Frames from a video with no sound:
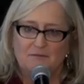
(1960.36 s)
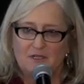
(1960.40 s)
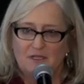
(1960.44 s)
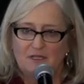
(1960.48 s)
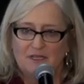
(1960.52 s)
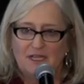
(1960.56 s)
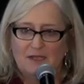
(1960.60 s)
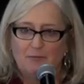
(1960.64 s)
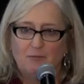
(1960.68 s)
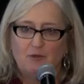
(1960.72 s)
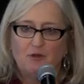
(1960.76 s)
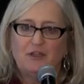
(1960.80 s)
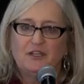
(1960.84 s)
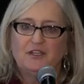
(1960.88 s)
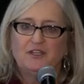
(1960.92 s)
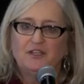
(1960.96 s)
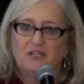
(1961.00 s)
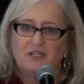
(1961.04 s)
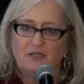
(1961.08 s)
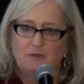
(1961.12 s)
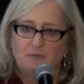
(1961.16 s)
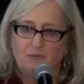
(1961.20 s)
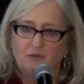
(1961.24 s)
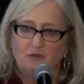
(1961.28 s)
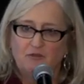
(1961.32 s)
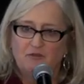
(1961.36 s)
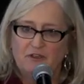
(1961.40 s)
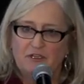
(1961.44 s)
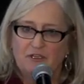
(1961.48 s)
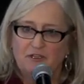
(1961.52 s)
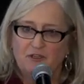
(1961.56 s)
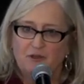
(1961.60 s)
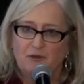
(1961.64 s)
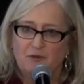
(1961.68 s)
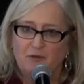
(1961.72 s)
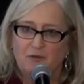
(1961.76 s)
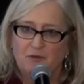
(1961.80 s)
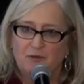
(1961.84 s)
collaboration and
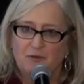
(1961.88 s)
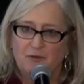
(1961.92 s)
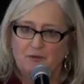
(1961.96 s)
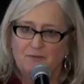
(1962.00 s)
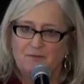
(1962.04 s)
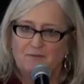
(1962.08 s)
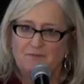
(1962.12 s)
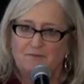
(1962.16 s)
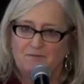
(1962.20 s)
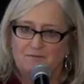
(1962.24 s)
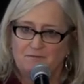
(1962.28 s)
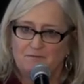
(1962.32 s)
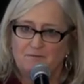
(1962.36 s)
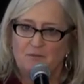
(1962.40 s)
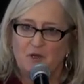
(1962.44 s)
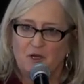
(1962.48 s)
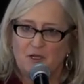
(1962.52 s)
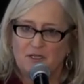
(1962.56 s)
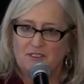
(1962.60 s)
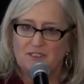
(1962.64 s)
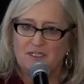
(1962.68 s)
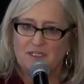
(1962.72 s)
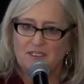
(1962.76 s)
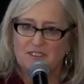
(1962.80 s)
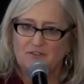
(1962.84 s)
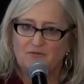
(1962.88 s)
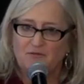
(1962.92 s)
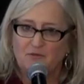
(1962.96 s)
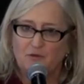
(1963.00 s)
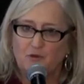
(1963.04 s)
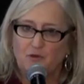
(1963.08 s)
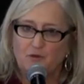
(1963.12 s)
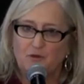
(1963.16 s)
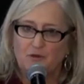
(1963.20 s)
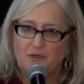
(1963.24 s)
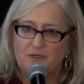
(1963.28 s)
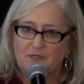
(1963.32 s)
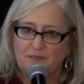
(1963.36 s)
moving new projects
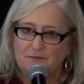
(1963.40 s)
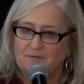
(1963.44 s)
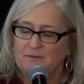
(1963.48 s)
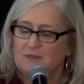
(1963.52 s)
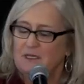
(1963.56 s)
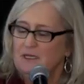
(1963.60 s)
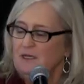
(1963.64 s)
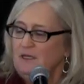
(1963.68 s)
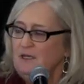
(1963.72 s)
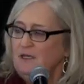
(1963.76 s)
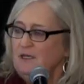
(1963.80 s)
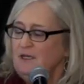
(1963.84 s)
forward and